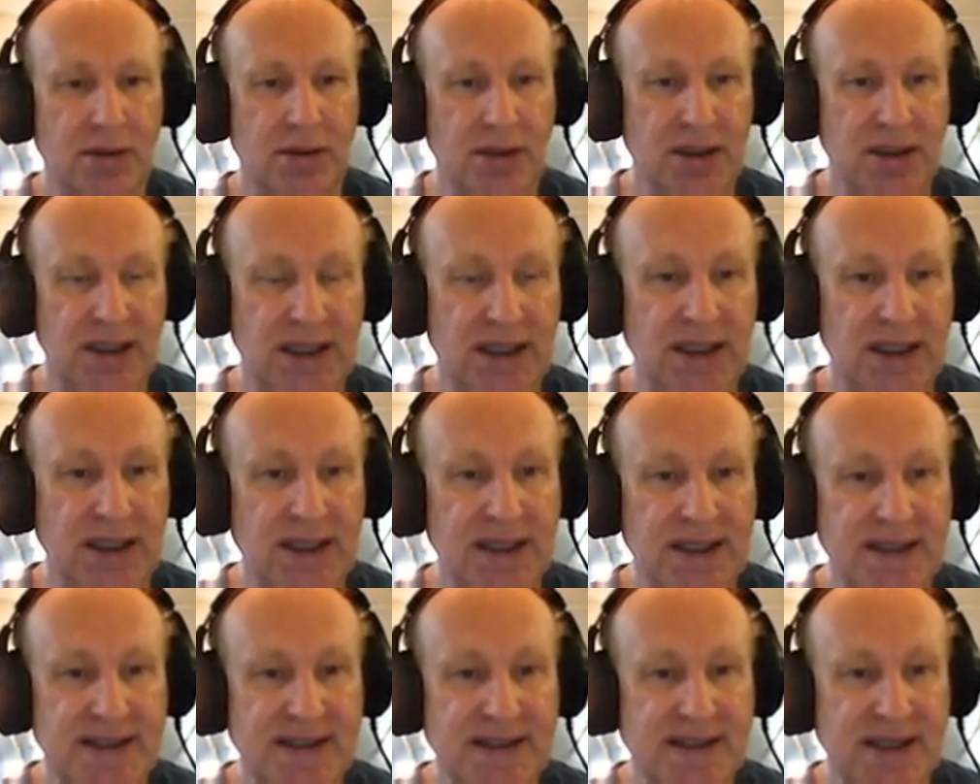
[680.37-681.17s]
king
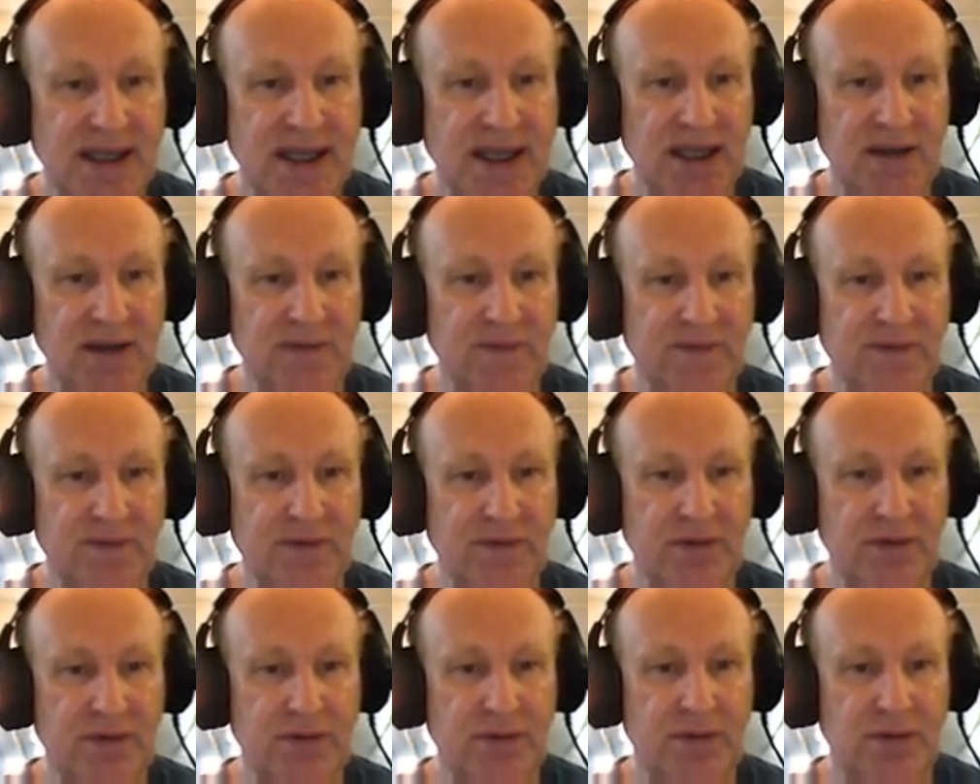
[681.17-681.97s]
is safe
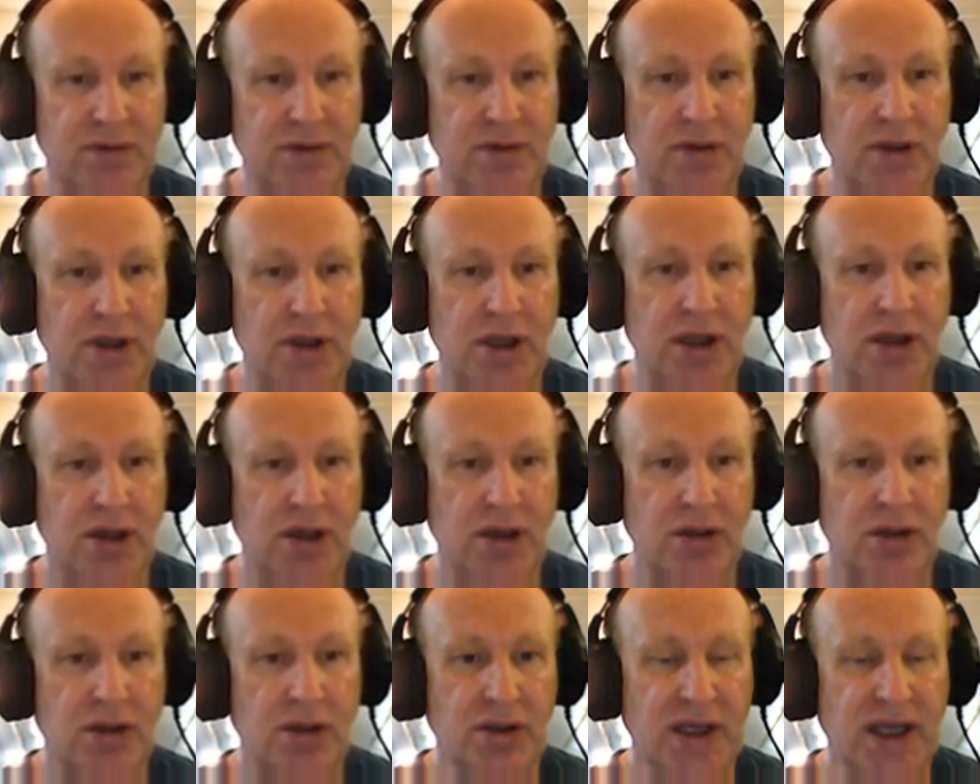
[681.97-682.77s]

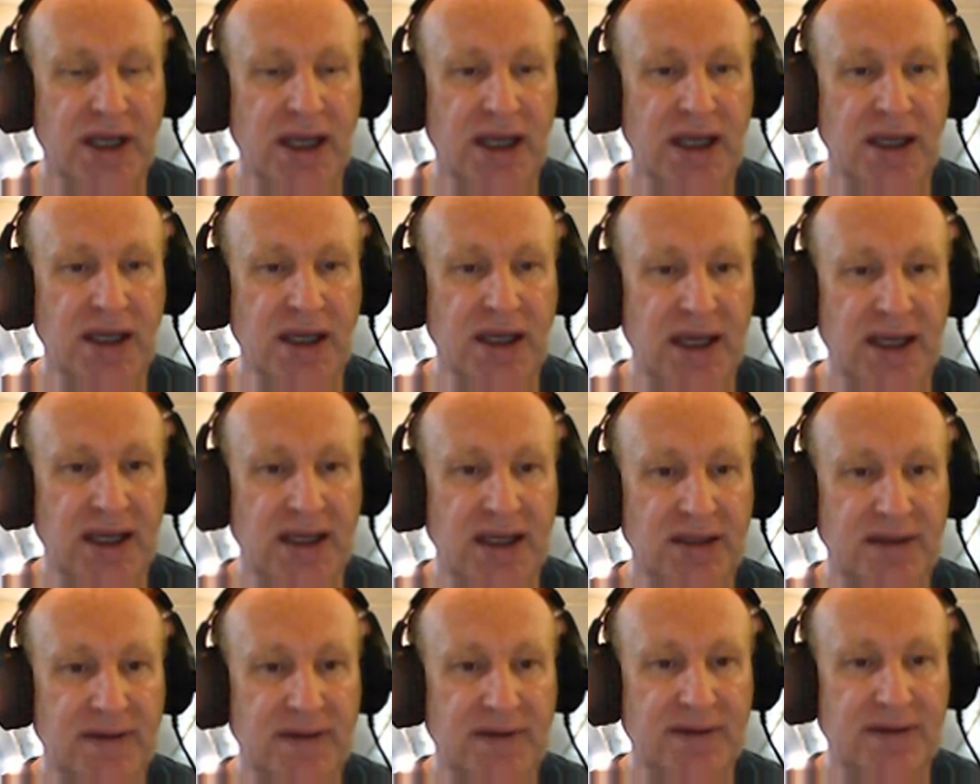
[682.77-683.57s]
on
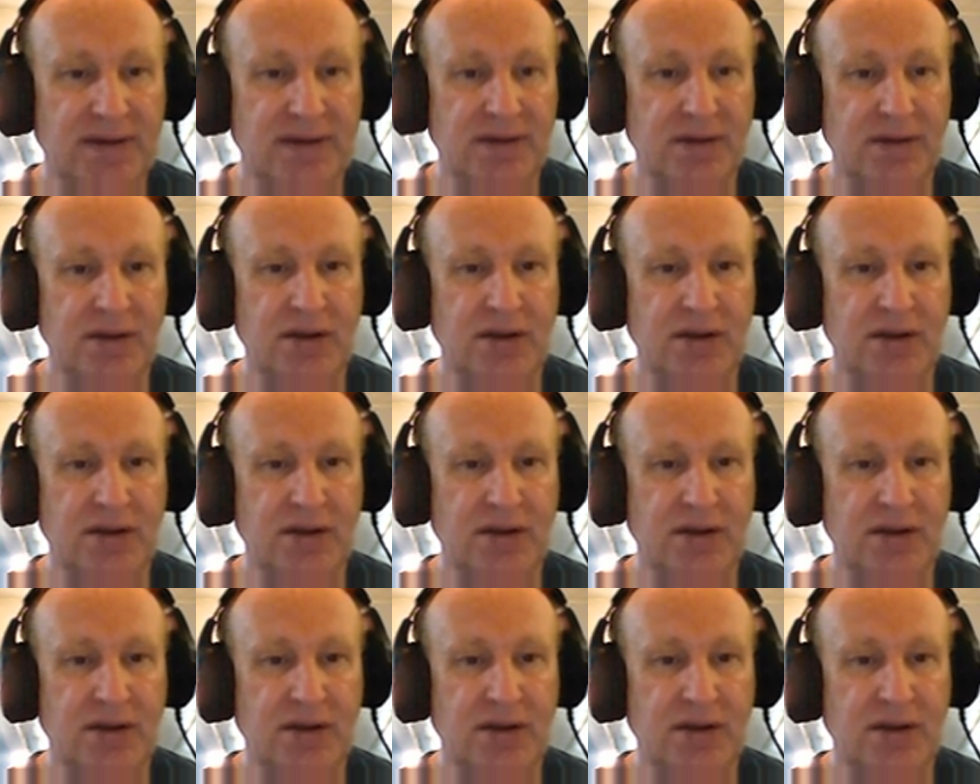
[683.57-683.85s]
a8,